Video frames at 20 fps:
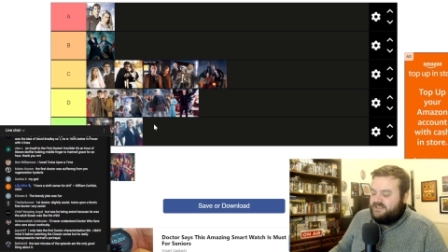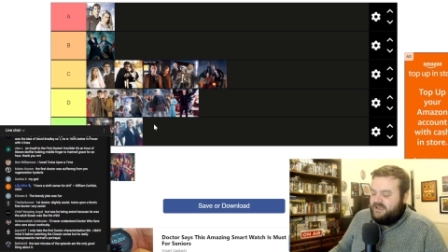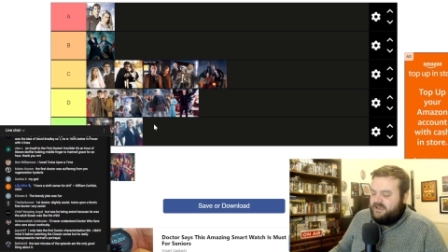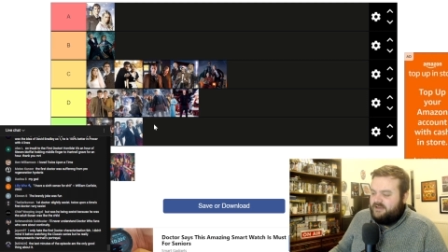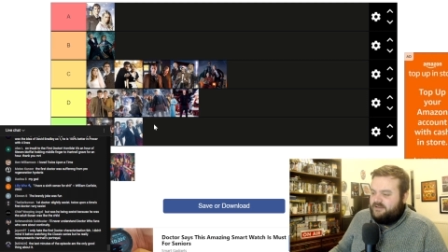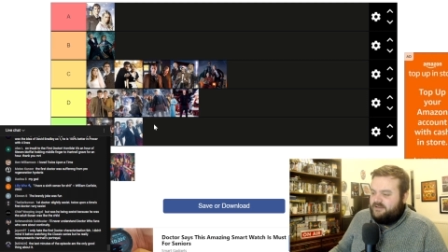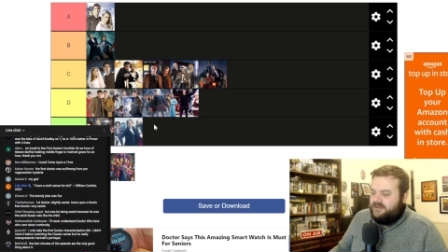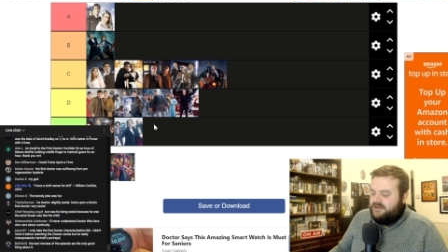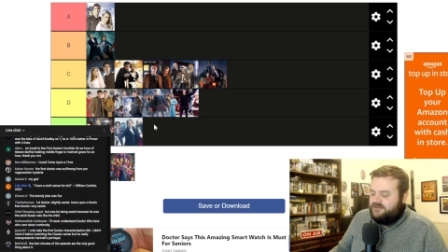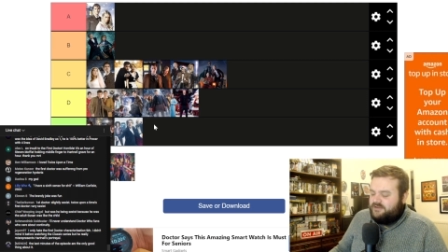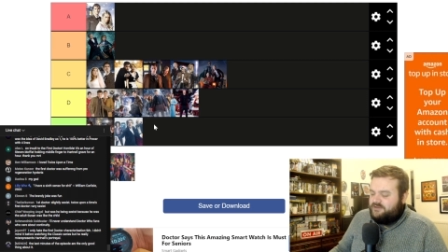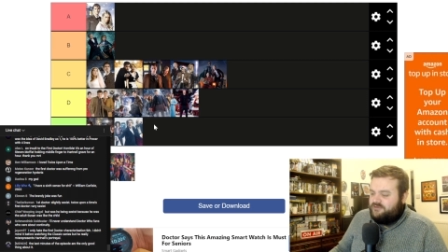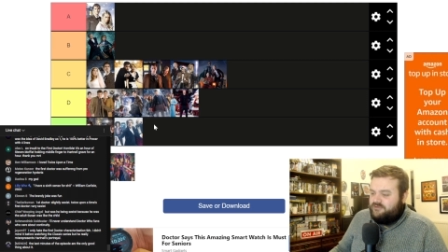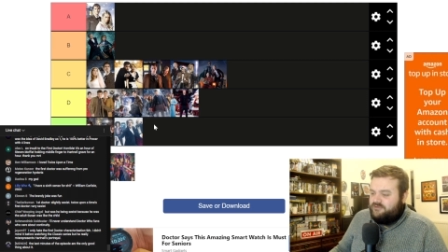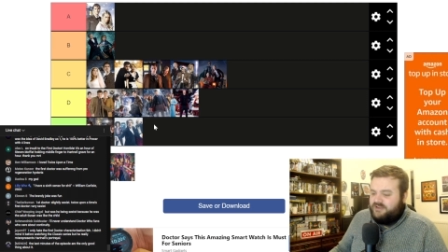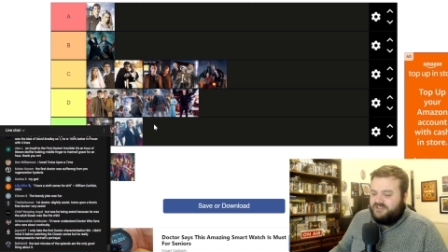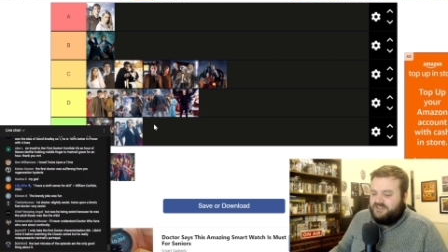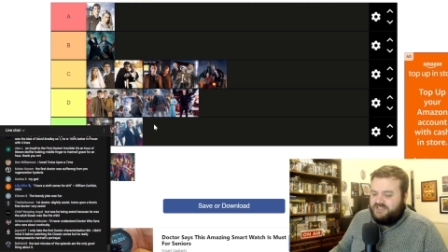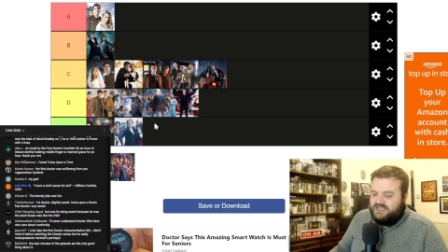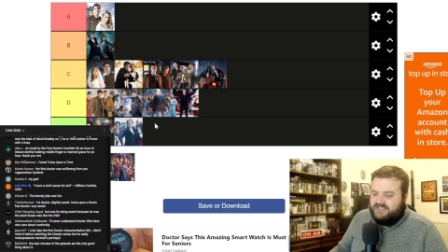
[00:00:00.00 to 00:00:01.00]
like a, a
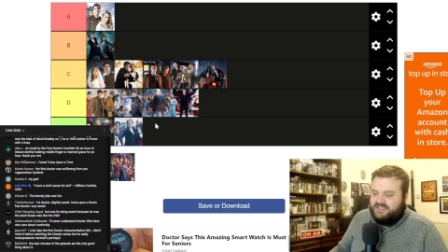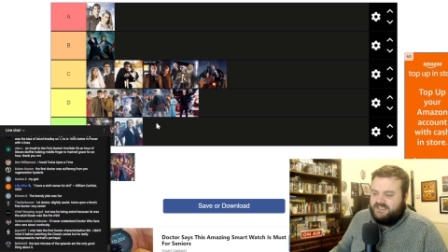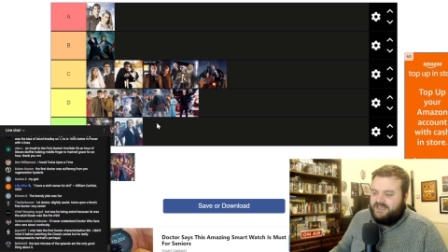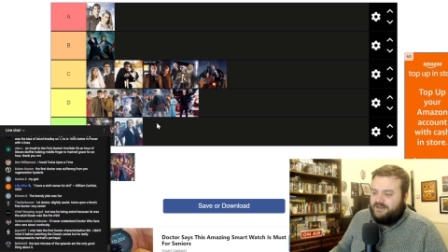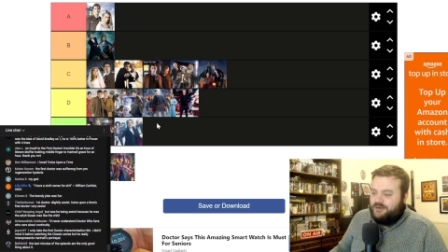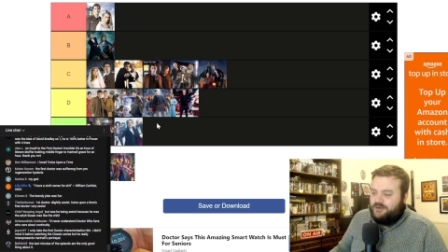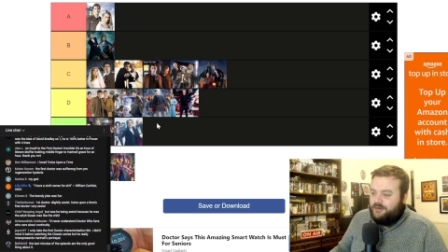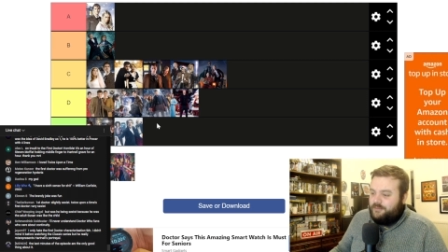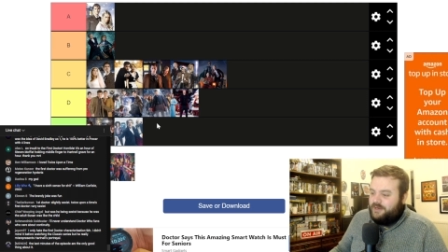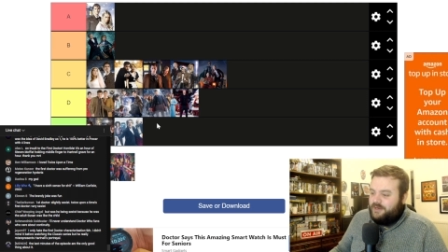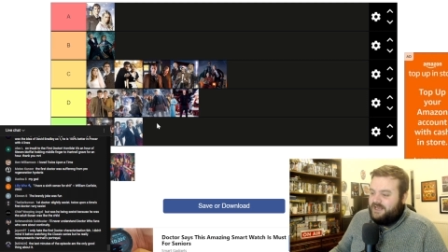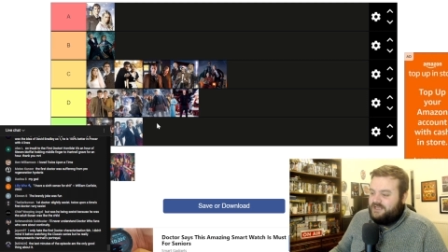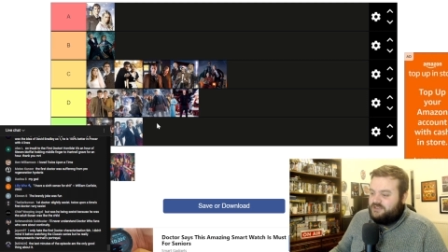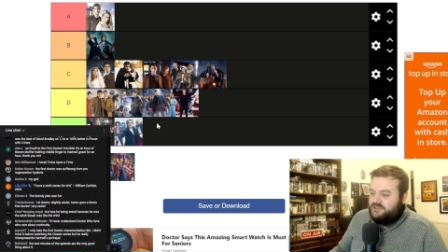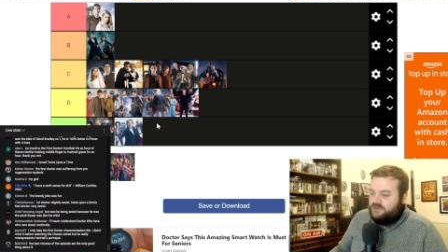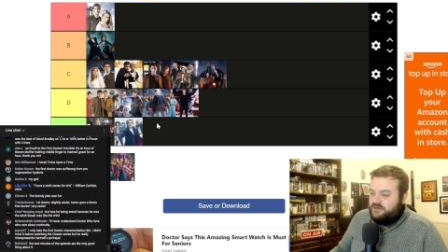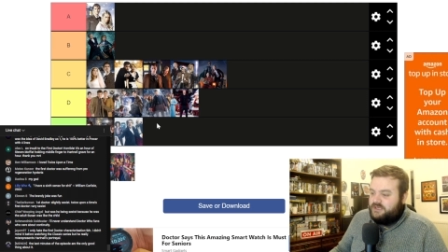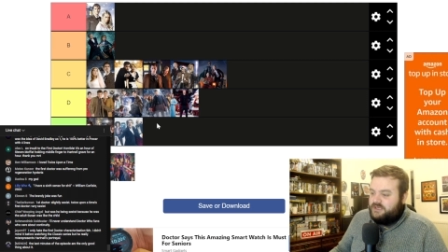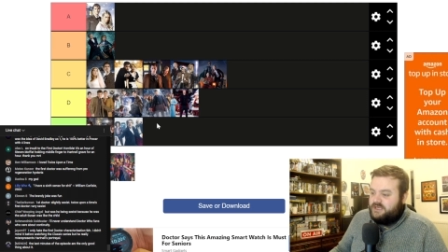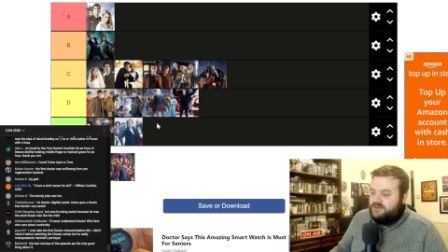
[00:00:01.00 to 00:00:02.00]
cringy scene
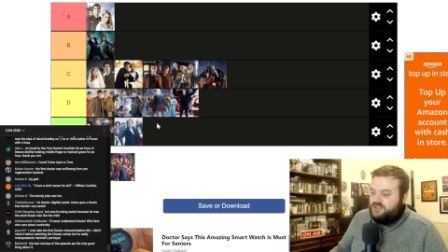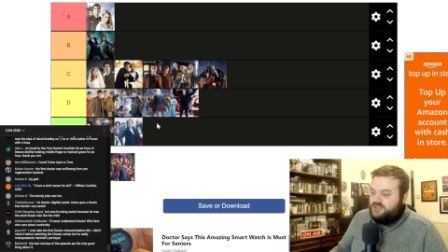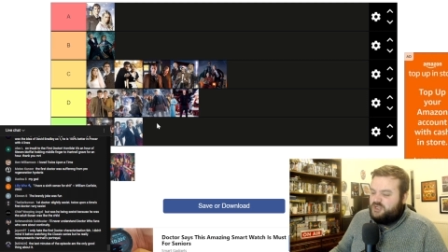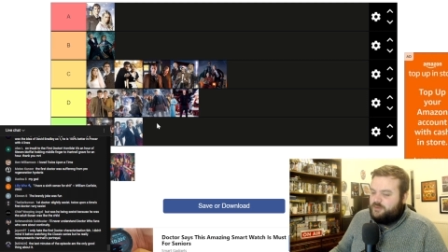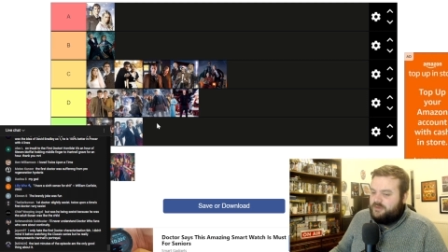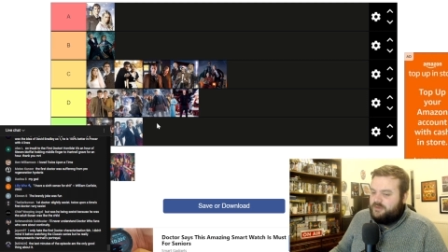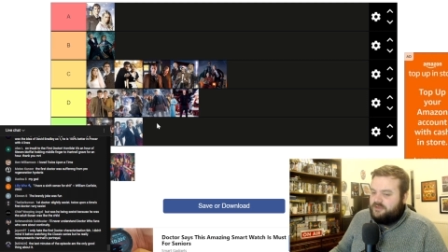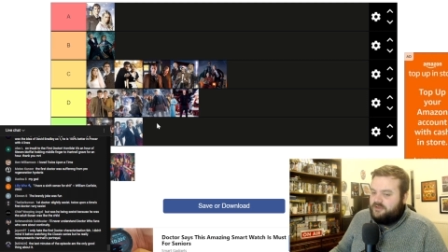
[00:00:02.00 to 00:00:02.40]
compilation on YouTube,